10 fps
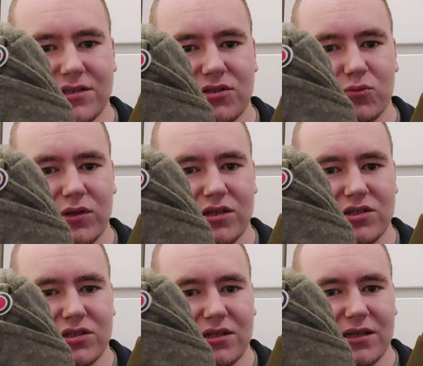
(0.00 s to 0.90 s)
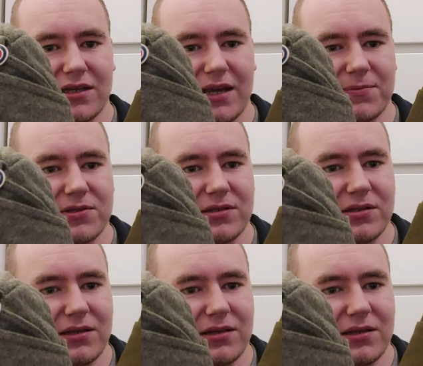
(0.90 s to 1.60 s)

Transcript: Swedish caps.